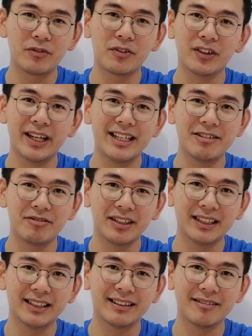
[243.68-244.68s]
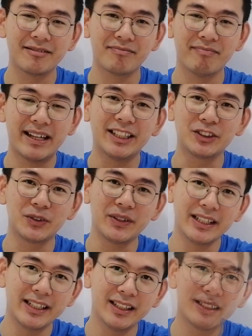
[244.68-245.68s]
before they even manage to
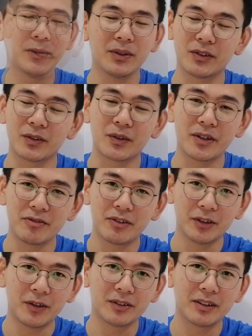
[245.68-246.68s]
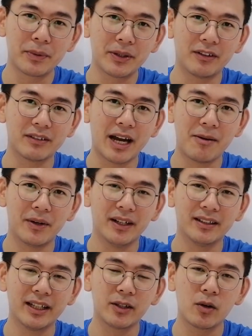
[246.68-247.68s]
eat it. You want to store it for a longer period of time,
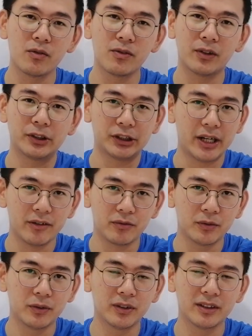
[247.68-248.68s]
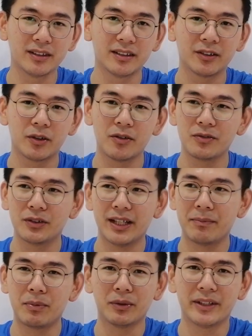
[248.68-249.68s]
right? Then go for dry food. Go for
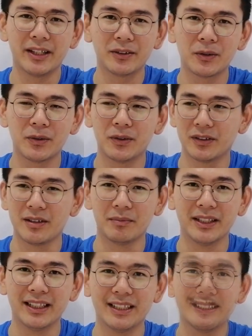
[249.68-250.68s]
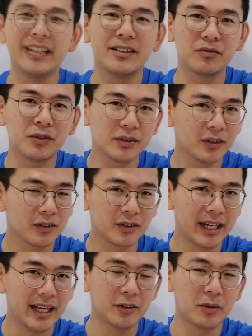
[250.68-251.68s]
like potato or something. Tin food
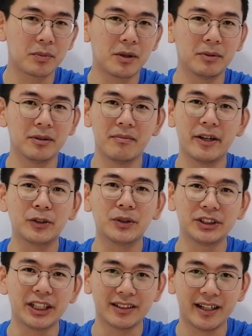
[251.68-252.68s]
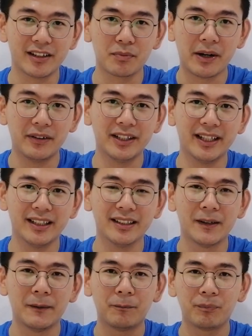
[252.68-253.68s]
also can, no problem. Make sure you check the expiry date.
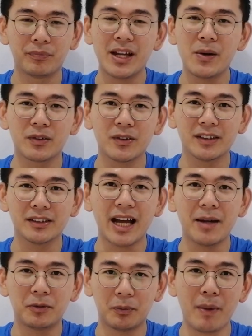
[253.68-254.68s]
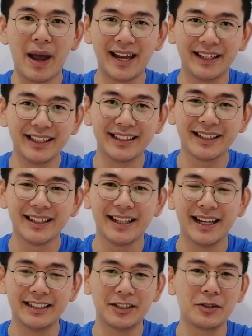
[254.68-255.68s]
Now is not the time to panic
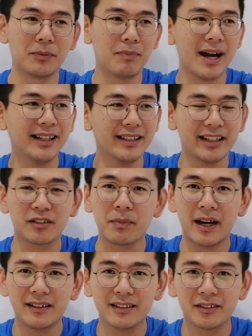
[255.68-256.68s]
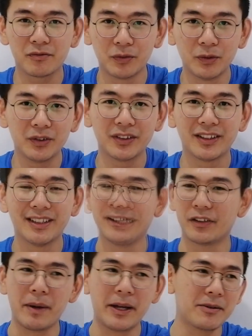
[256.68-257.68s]
and then you buy the expired food,
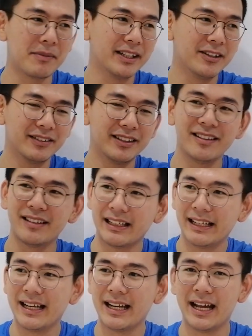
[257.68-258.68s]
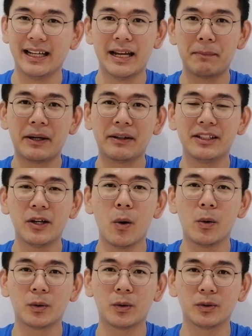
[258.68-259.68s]
you spend your money on this and that, and apparently
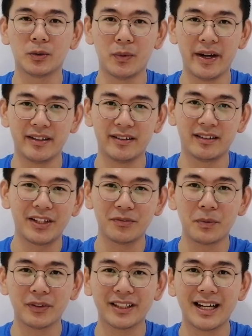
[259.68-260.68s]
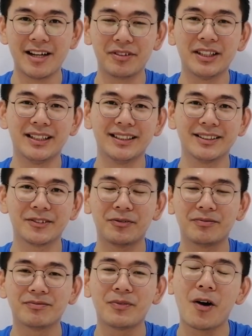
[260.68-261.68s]
all go to waste. This morning I even heard
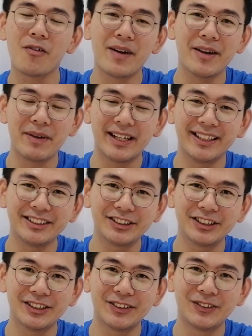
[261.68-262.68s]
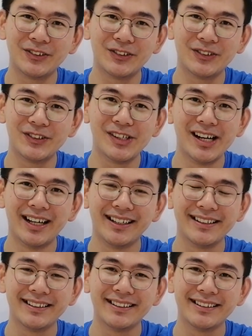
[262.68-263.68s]
one of my manager who
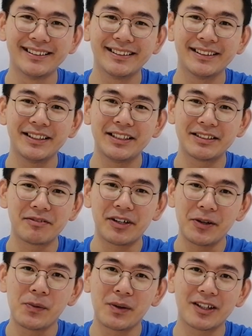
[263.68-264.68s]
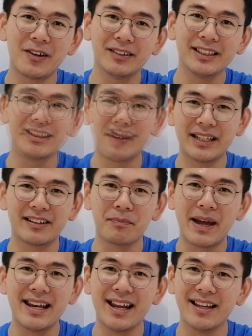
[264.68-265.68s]
is a very workaholic but
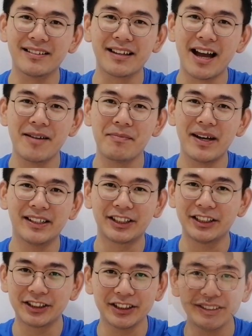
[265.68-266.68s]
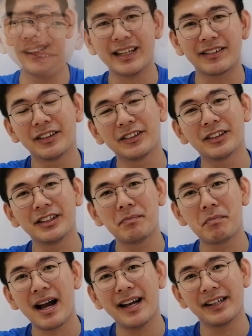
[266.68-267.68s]
spend less time at the kitchen. He accidentally
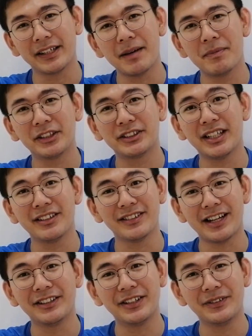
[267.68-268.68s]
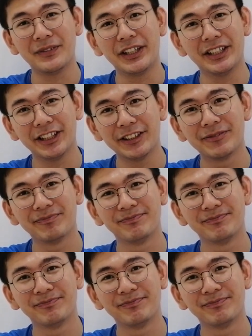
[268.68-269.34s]
buy a cabbage that is 19 ringgit.